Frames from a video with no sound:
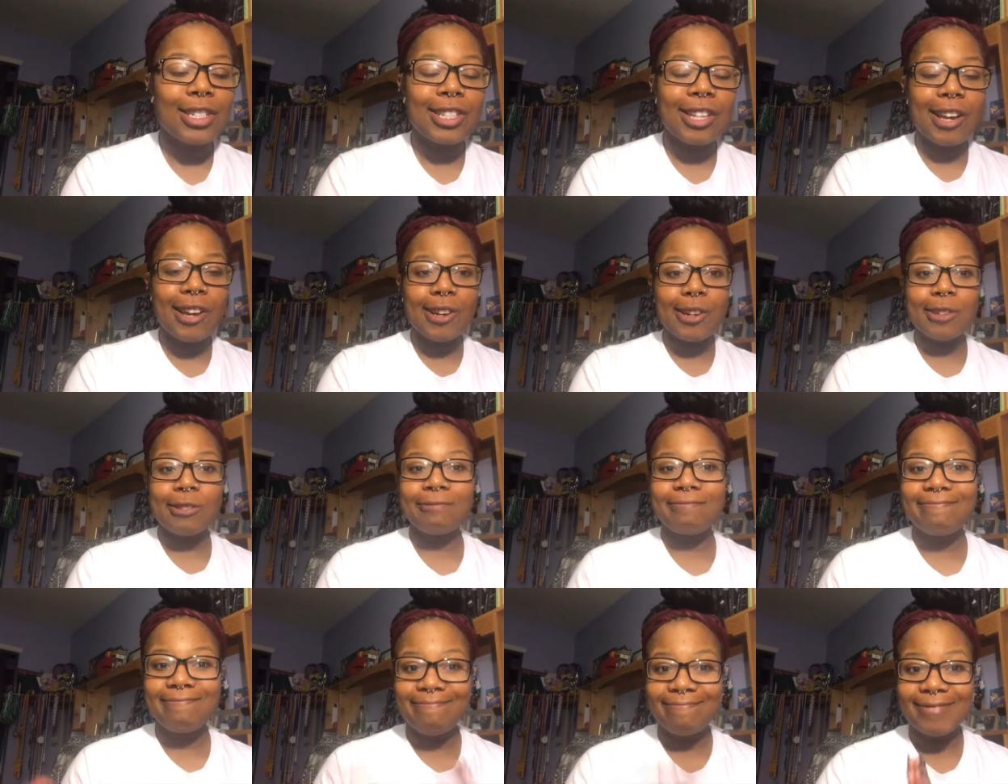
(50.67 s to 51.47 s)

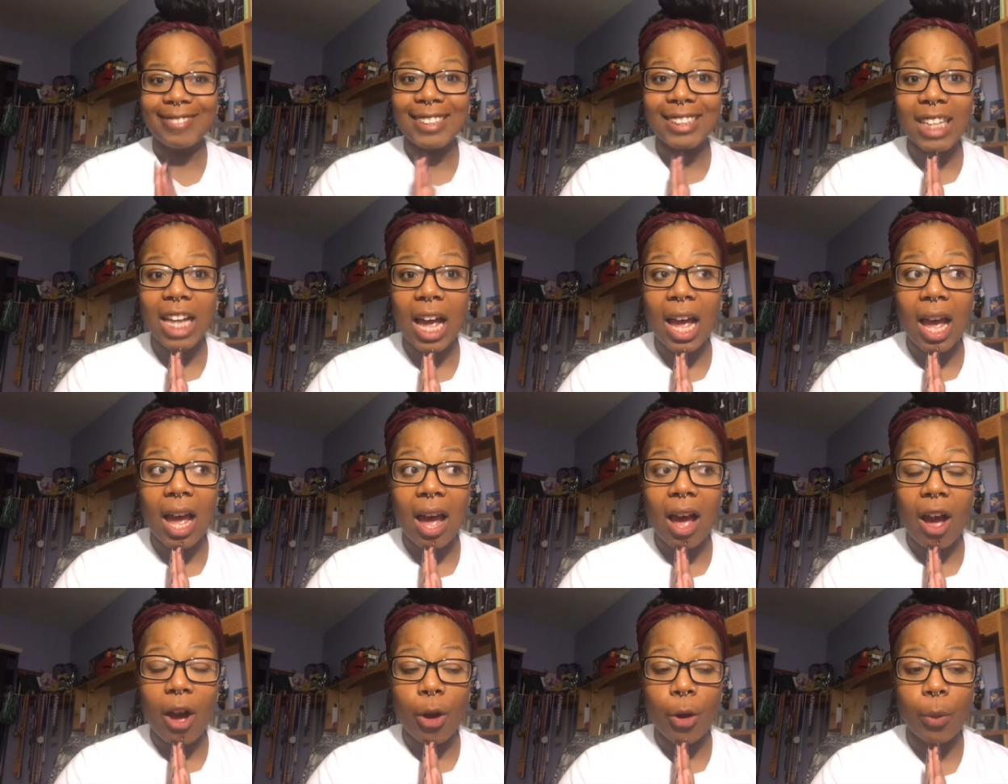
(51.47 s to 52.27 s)
So
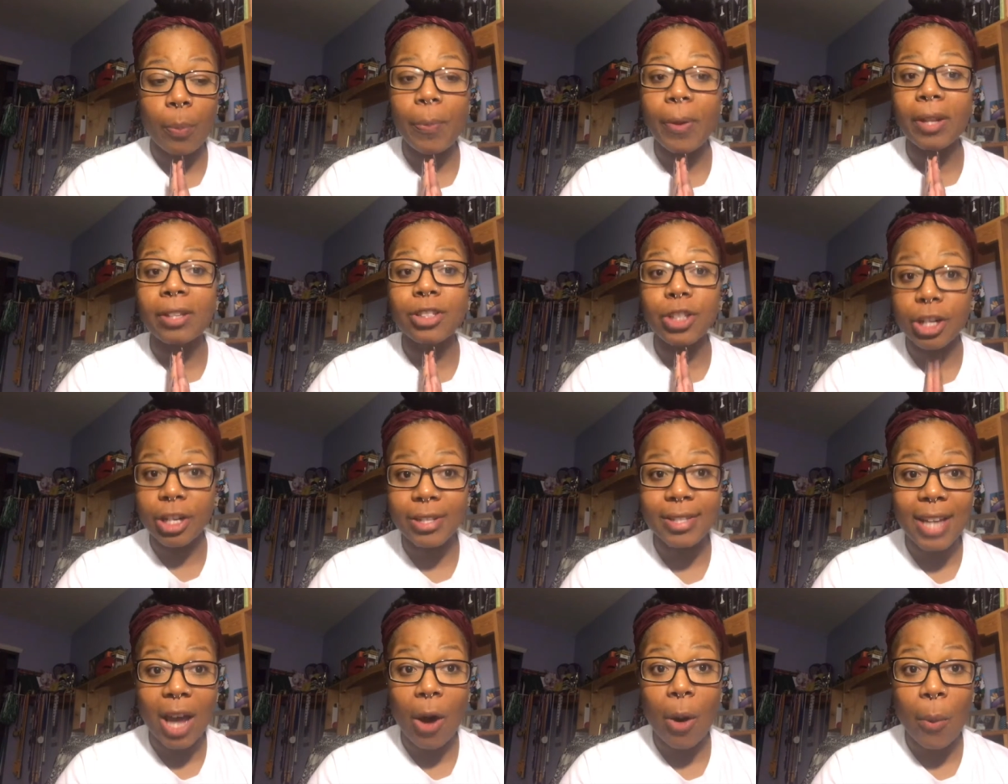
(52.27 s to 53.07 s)
I hope it
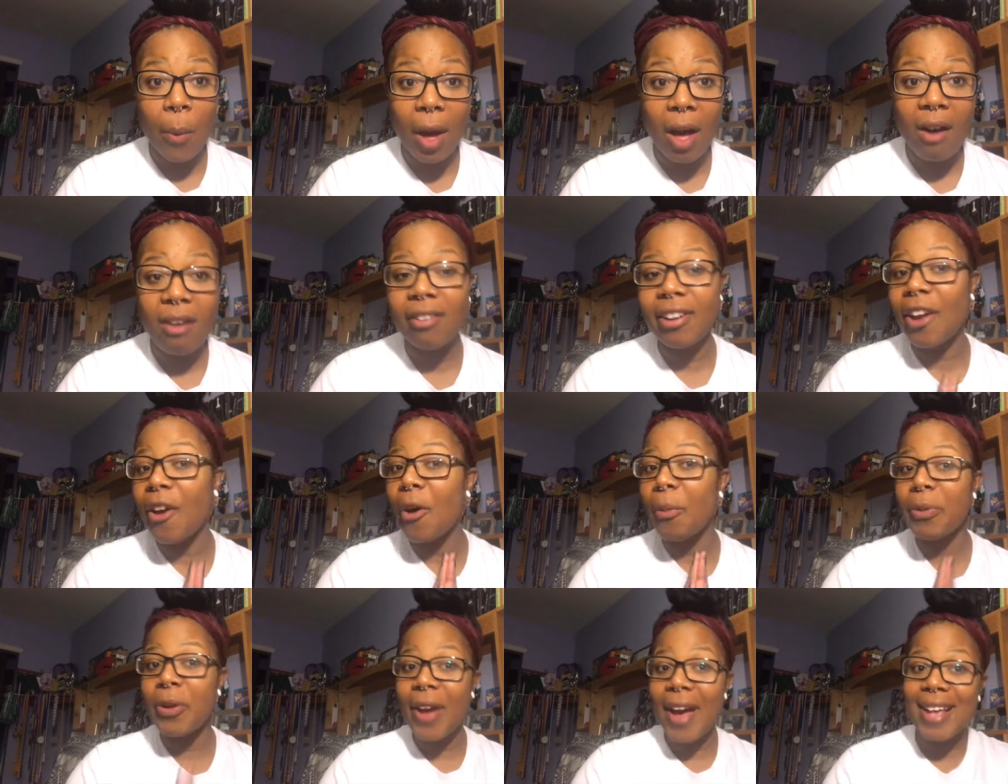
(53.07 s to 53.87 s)
turns out well and I
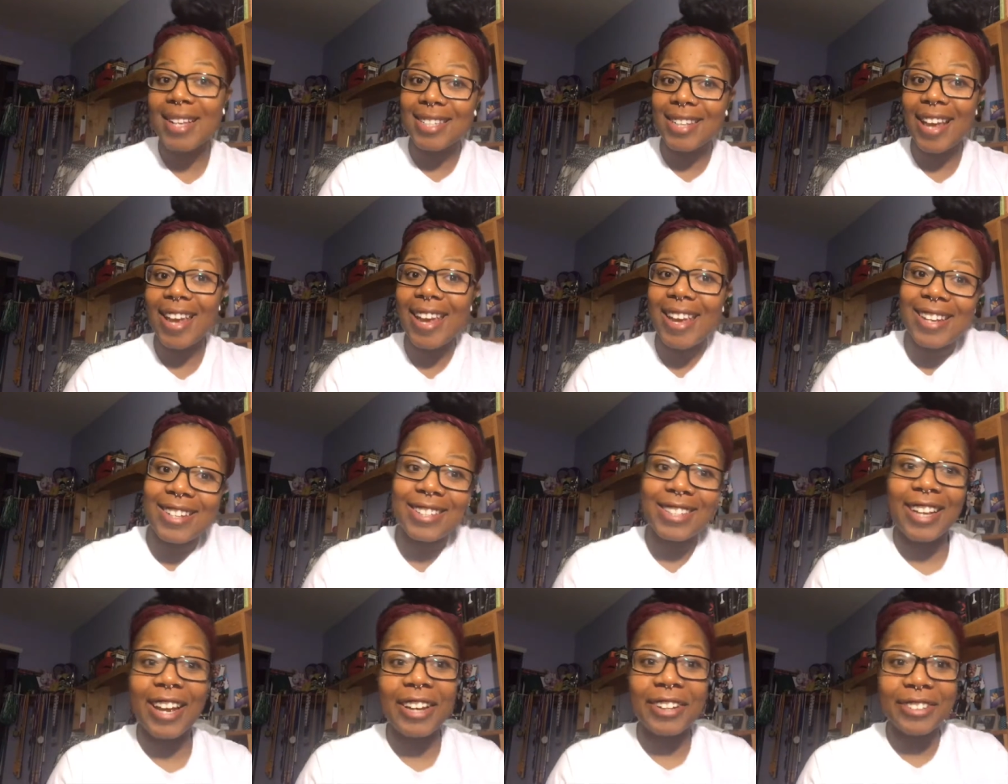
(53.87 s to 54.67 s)
hope you guys like
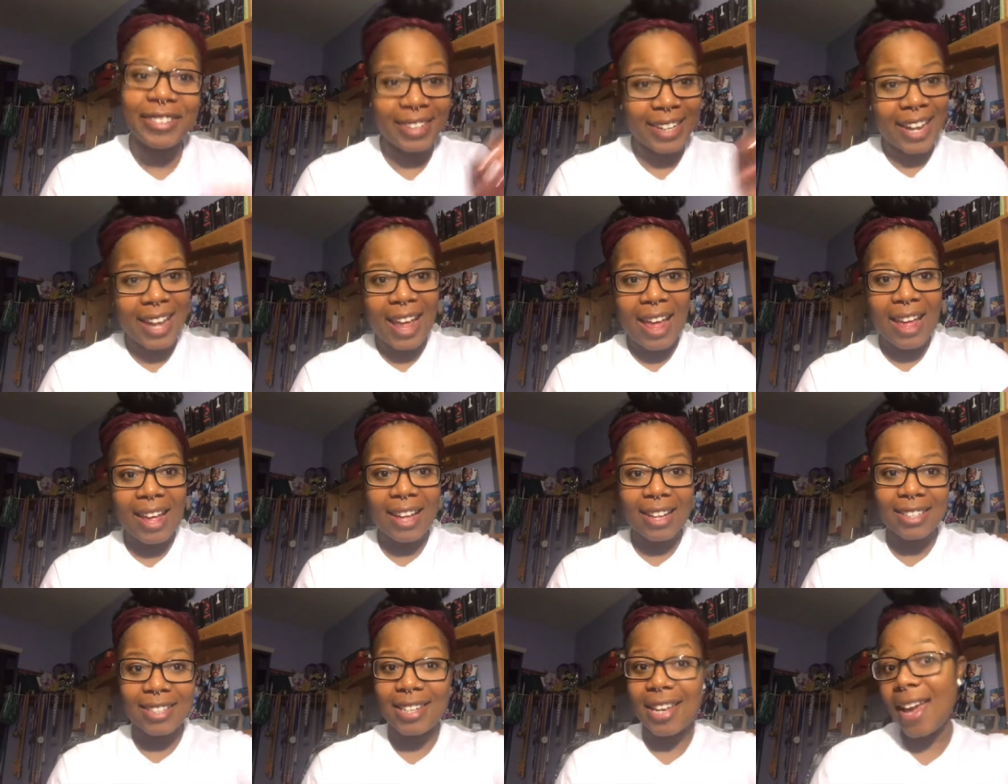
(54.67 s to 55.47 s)
it. So
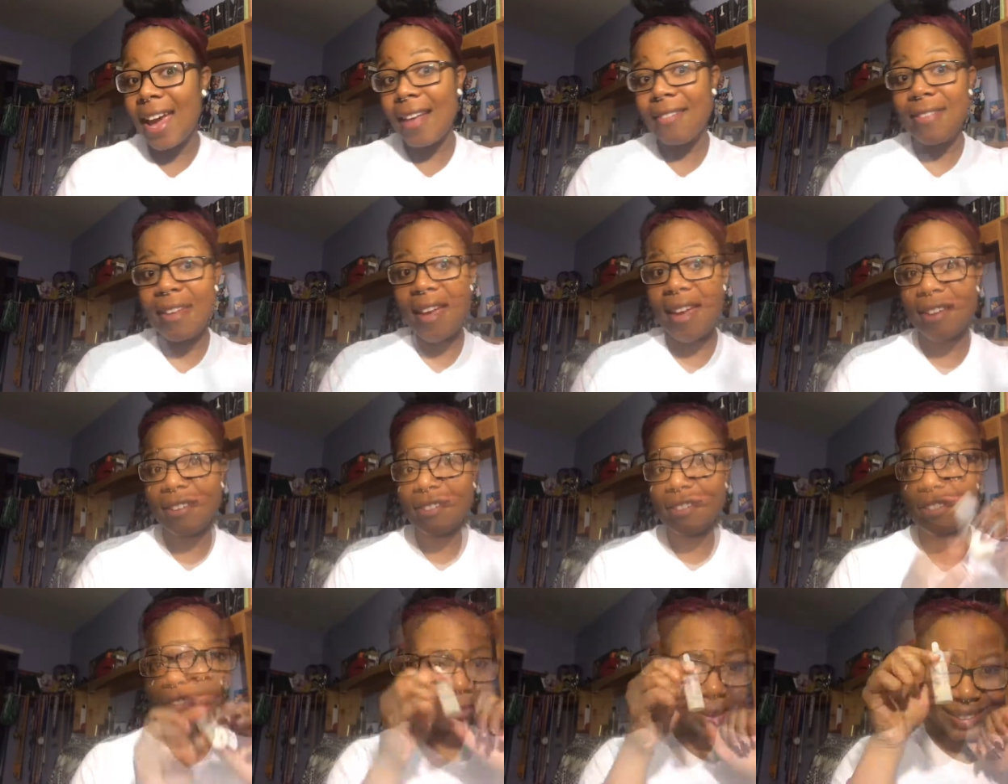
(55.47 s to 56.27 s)
see you at the
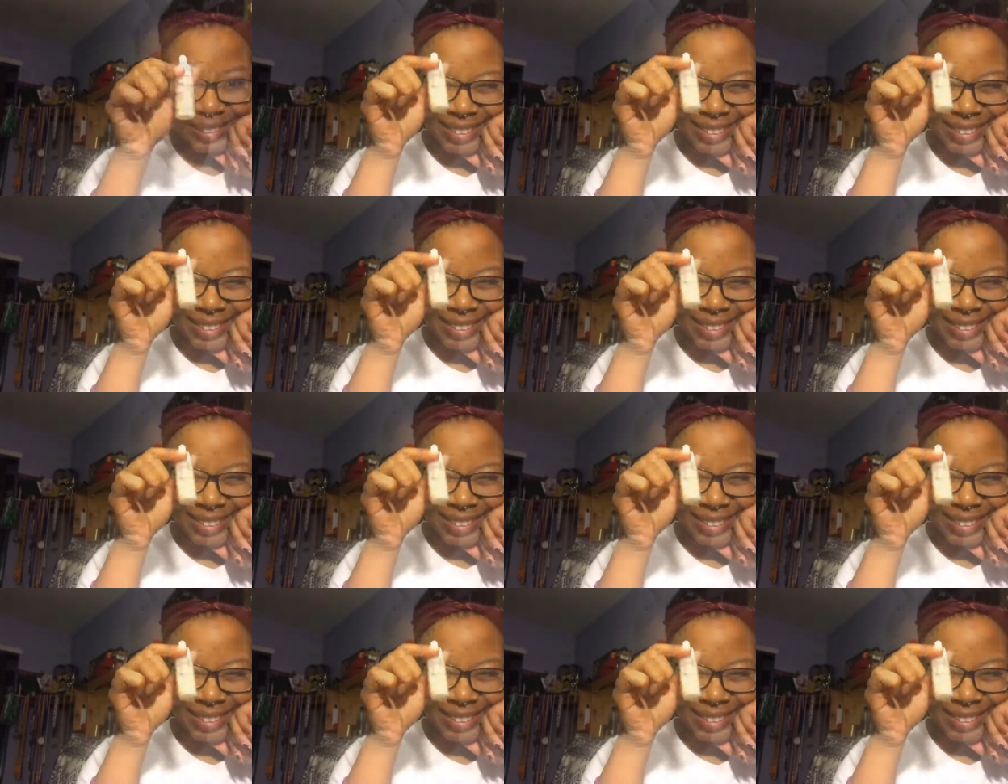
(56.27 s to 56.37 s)
end.